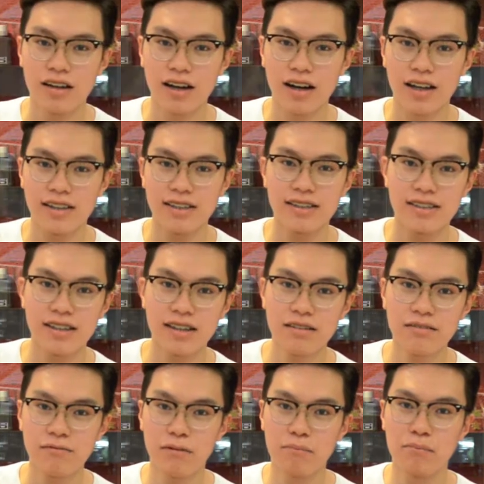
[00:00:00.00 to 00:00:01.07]
Hi, this is
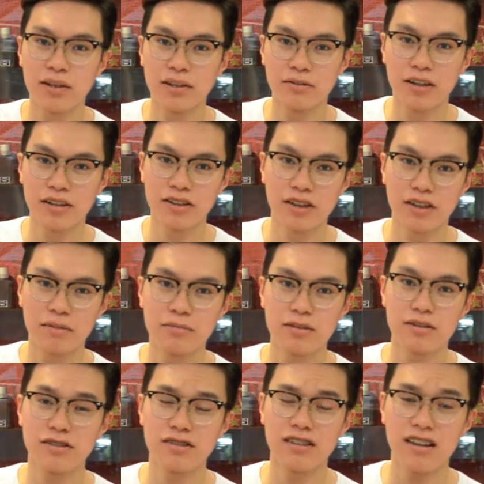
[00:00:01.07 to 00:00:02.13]
Ian from Bunny Workshop.
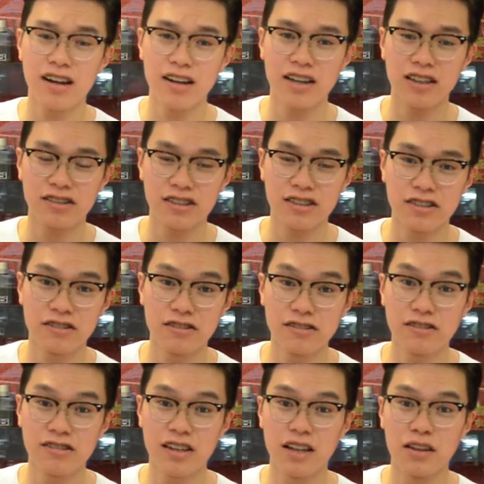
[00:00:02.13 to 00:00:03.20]
Today I'd like to
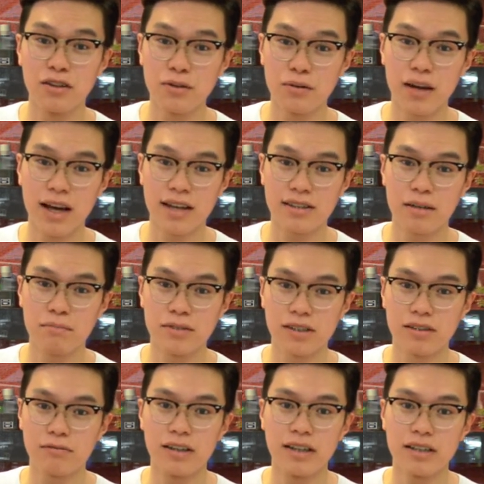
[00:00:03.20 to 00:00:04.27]
introduce a new
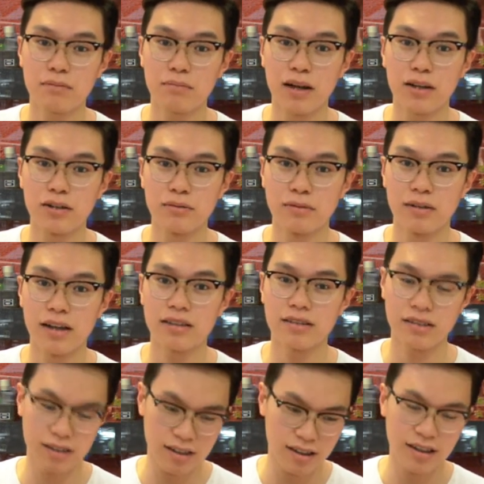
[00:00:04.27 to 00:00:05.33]
SMG released by Umarex,
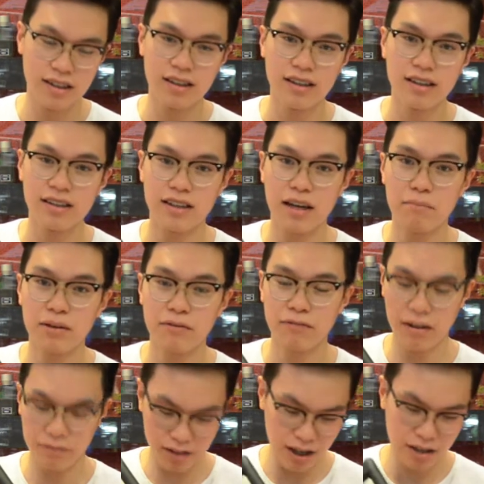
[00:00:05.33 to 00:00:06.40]
the
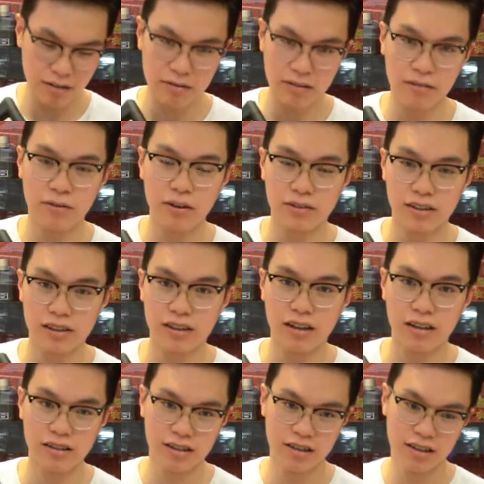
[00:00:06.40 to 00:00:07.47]
MP5K with a folding
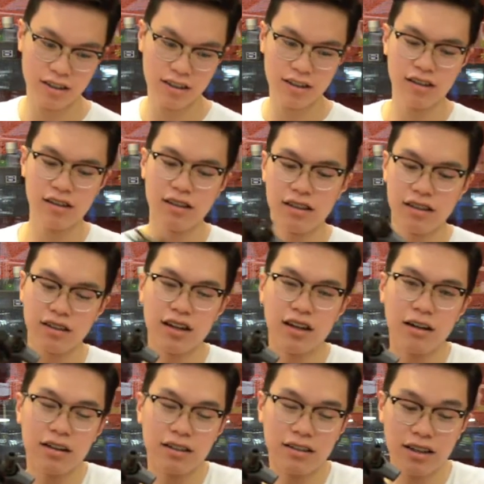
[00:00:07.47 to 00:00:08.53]
stock. The,
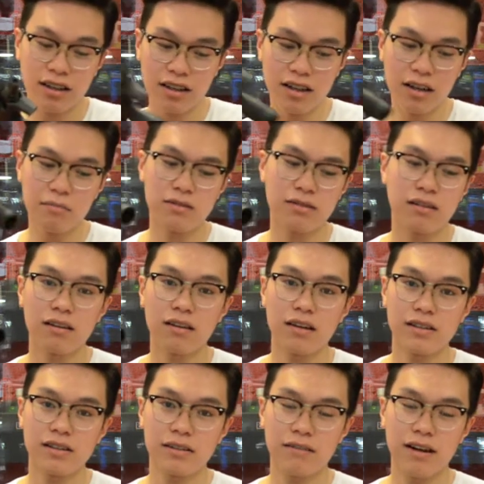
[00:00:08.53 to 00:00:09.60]
the gun comes with a
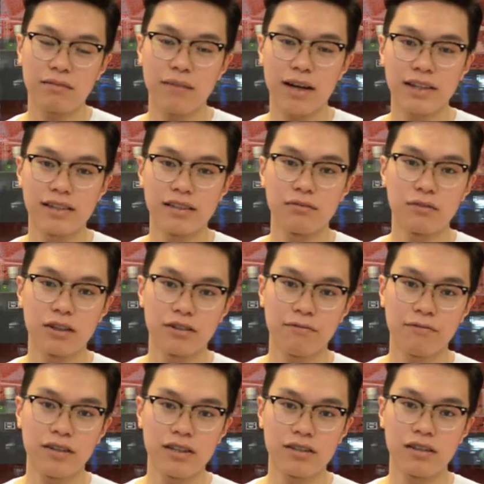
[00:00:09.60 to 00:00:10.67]
30 round magazine which
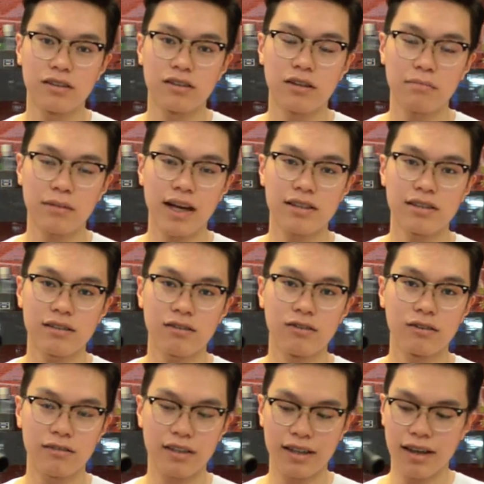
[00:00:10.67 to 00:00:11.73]
feeds on top gas
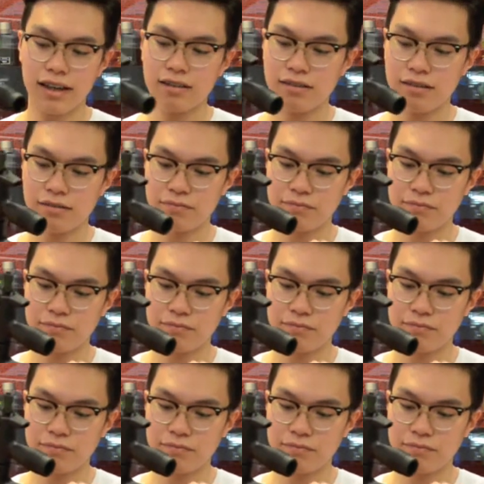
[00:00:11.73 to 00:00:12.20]
or green gas.